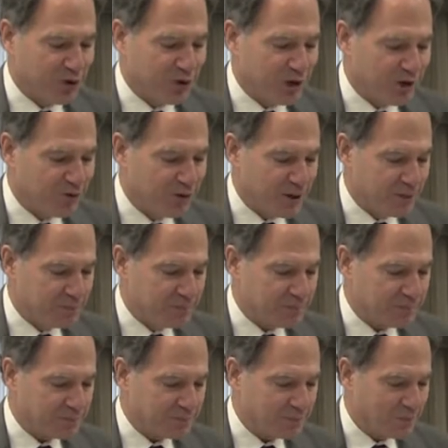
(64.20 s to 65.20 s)
Philadelphia.
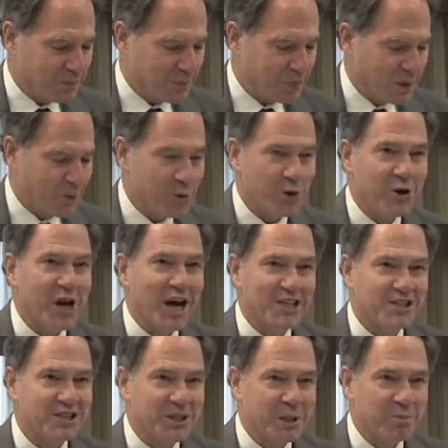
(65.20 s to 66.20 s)
We are
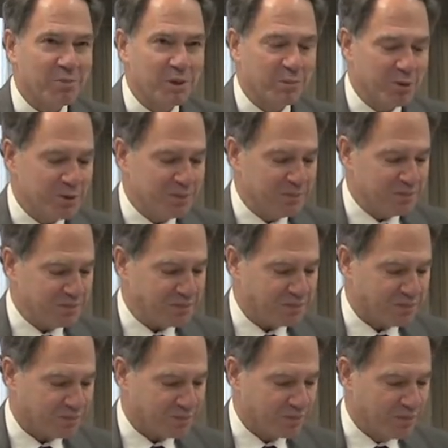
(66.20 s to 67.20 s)
not city people.
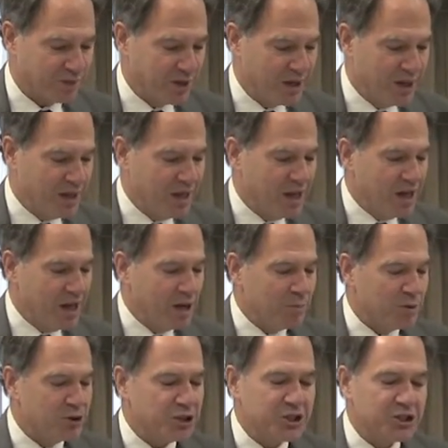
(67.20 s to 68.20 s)

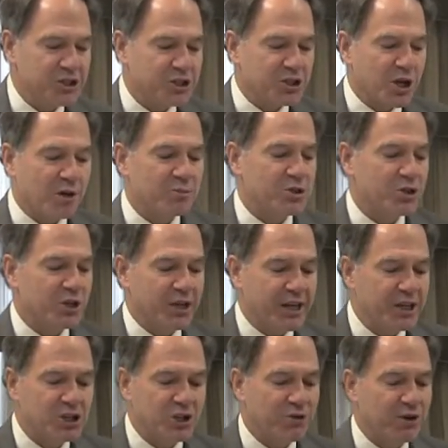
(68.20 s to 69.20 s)
But Jesus comes to
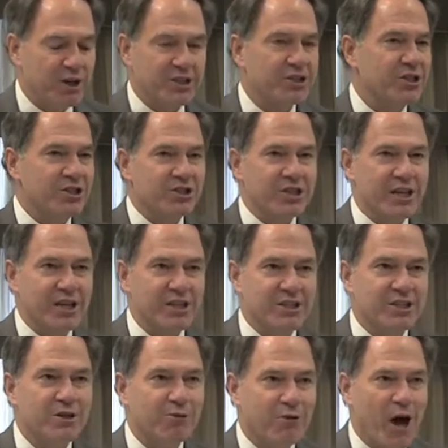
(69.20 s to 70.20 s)
each of us and
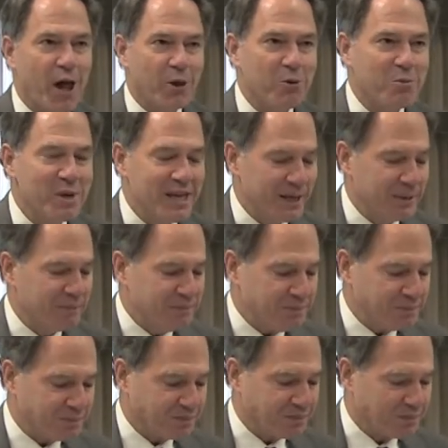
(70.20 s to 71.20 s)
says, follow me.
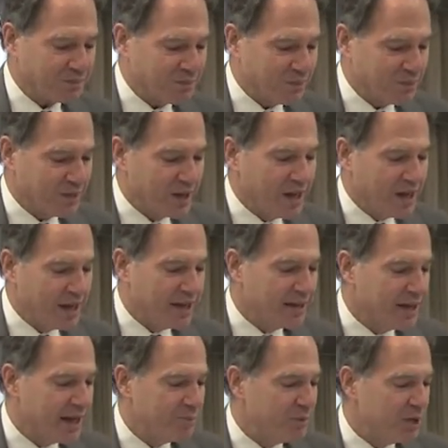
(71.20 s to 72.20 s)
He
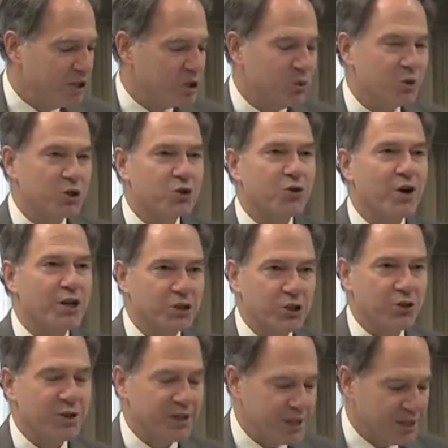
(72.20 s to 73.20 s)
led me to a
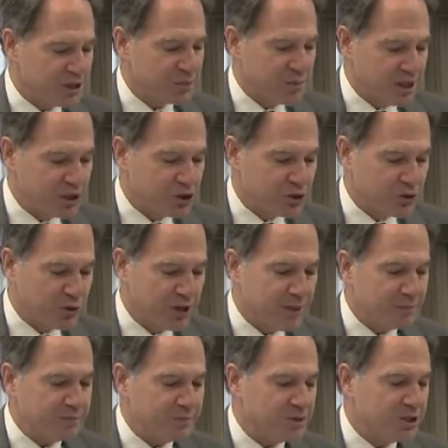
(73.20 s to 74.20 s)
treasure in this
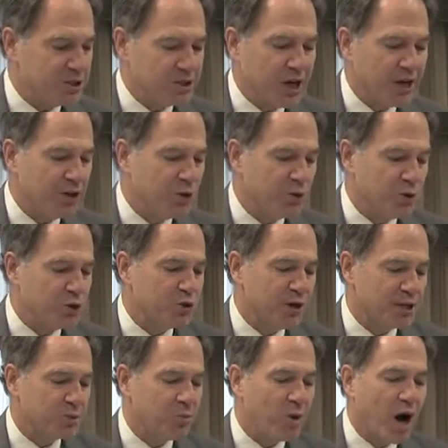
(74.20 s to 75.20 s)
ministry designed to
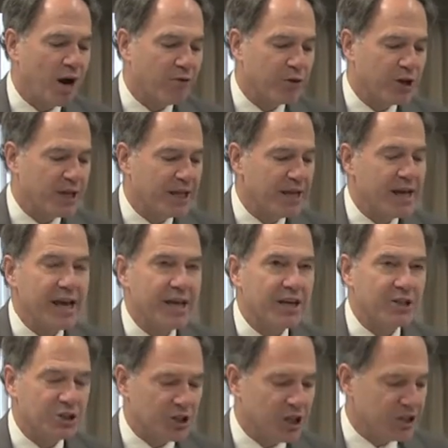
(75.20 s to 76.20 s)
address poverty and
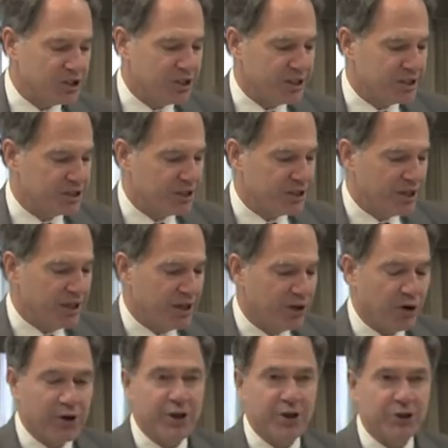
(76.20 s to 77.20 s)
injustice
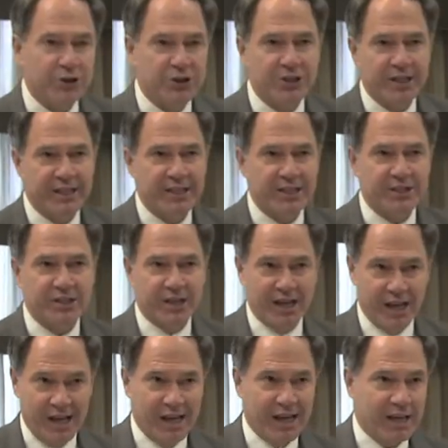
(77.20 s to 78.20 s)
in our inner cities,
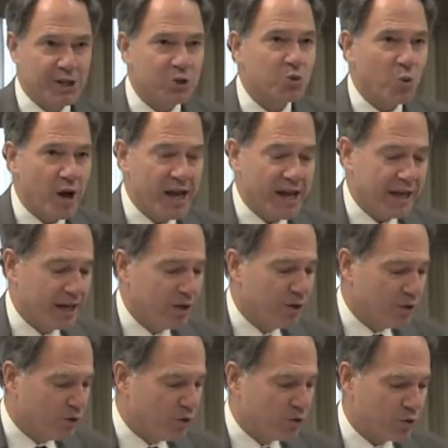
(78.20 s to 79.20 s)
his way
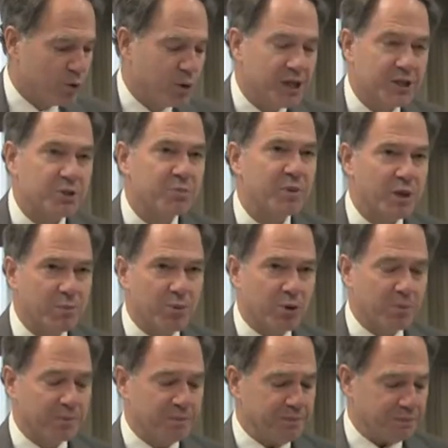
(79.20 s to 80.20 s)
through his
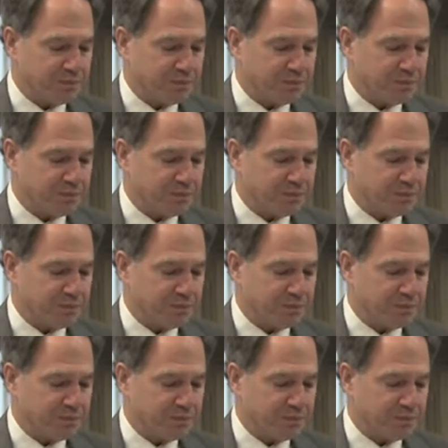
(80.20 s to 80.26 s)
people.